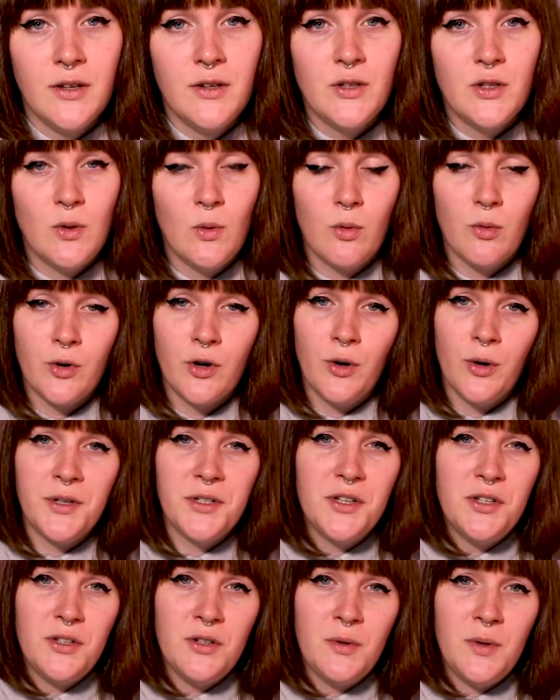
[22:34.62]
So what we're
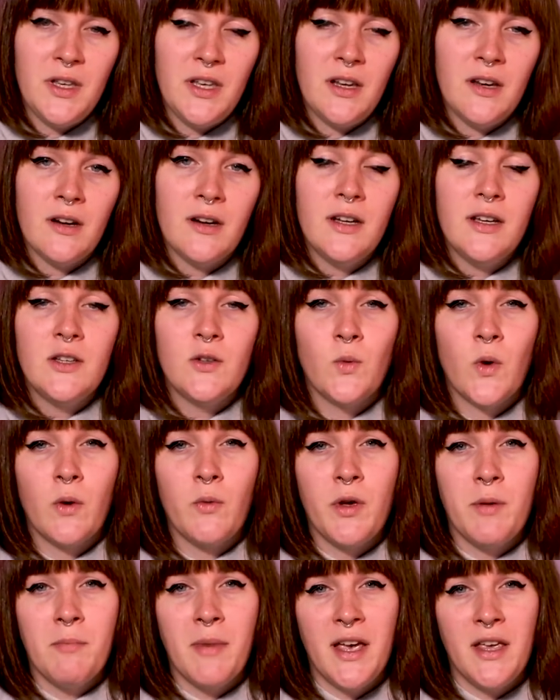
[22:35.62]
going to do here is where
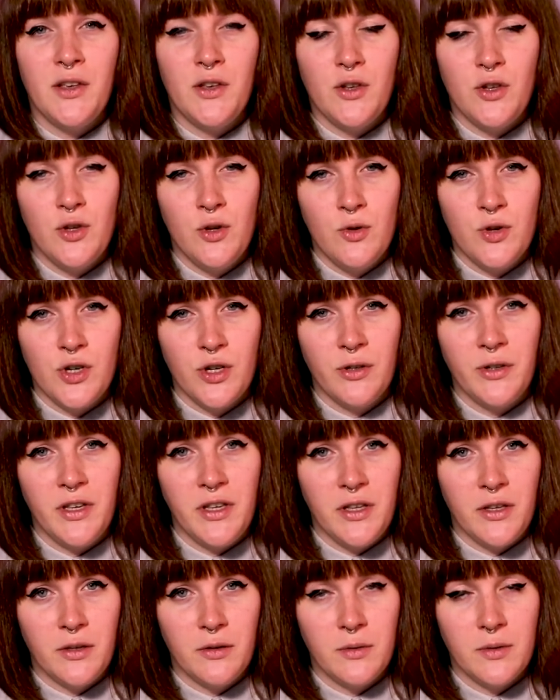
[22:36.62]
we might usually
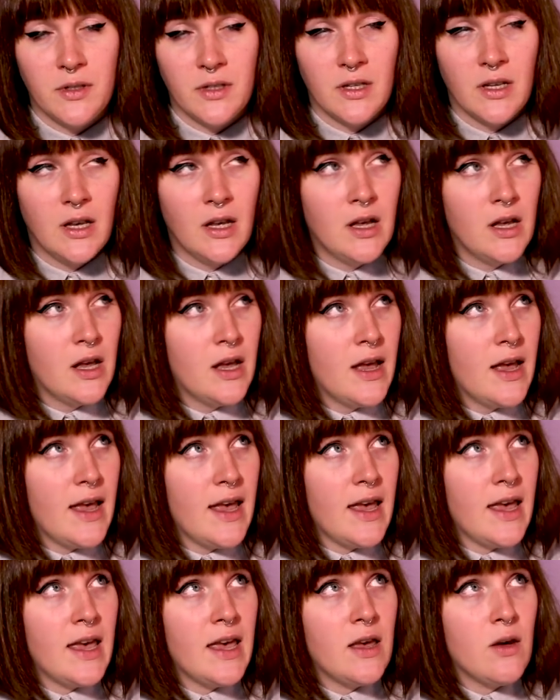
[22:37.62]
use
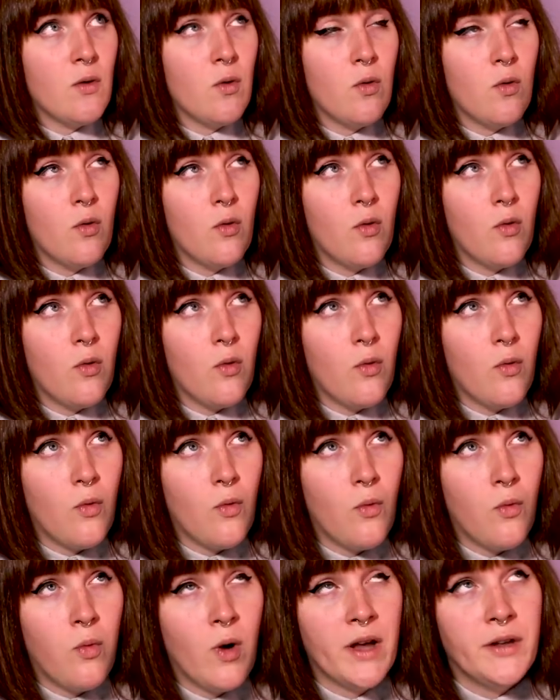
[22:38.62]
a
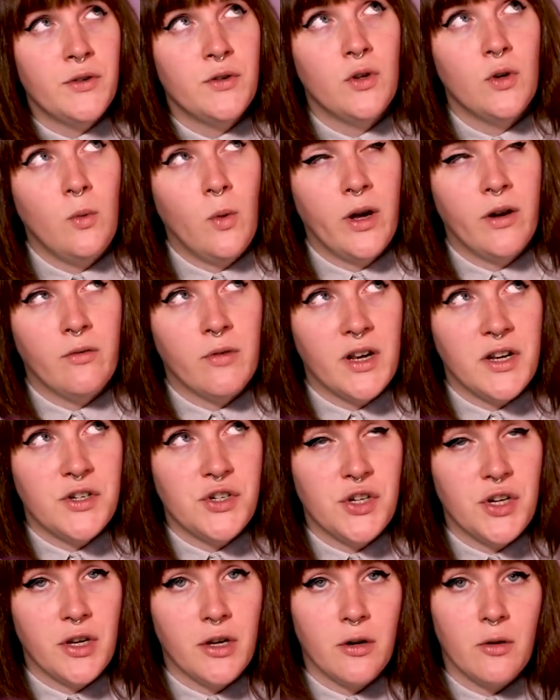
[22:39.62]
one-to-one
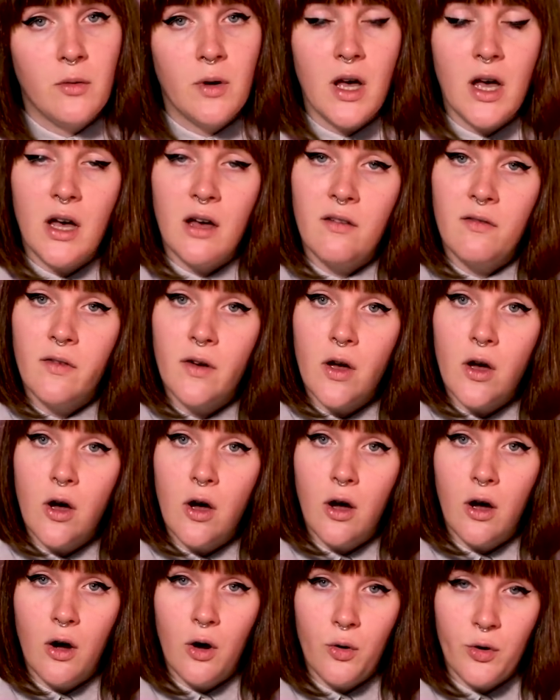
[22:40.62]
ratio of
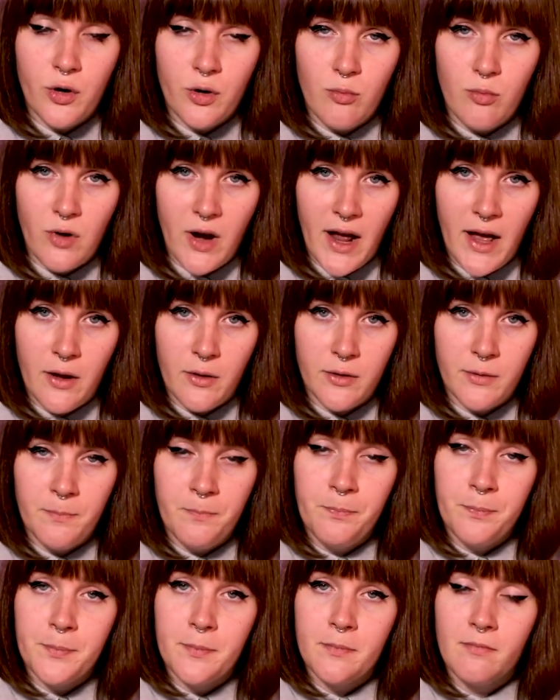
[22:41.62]
ochre
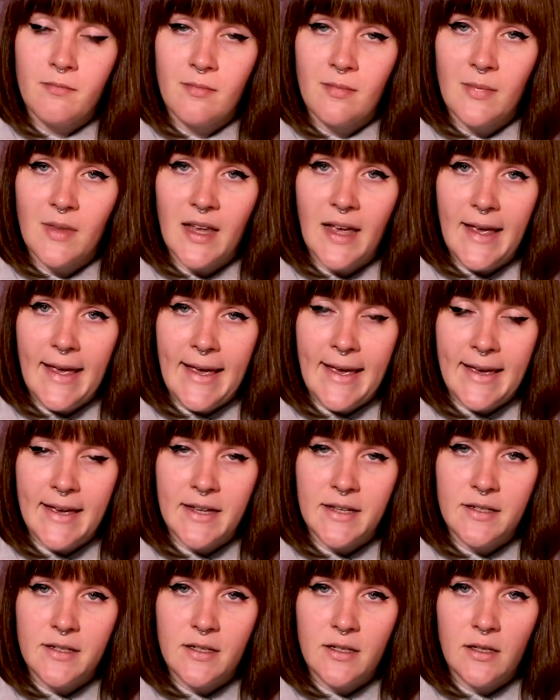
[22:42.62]
brown
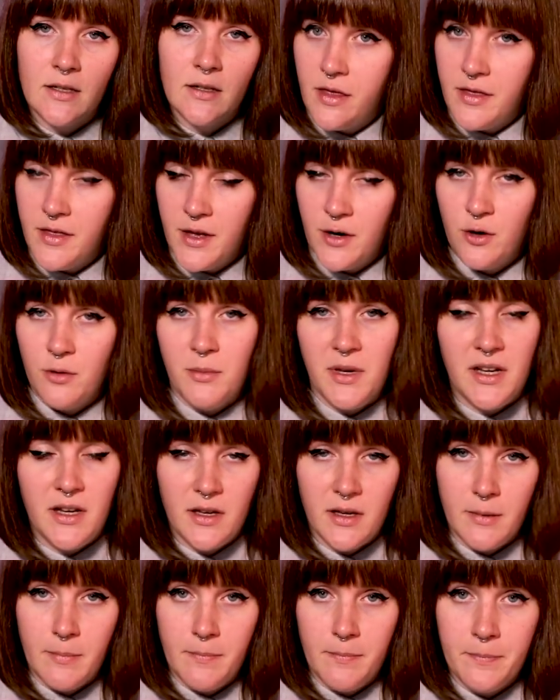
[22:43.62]
and thinner
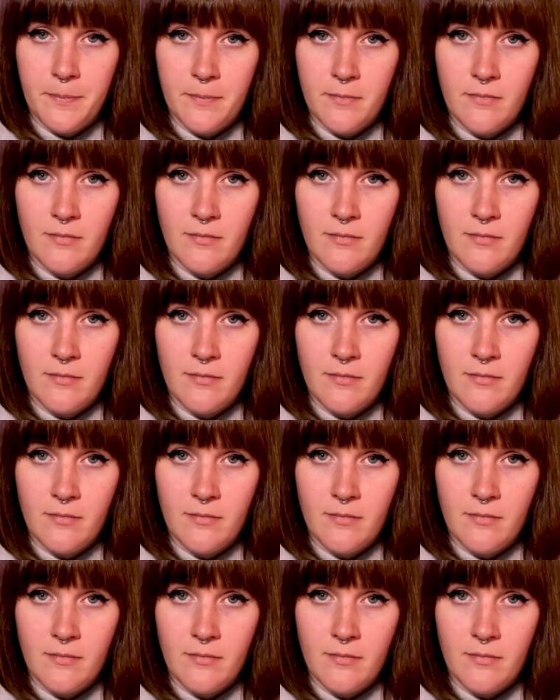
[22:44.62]
medium.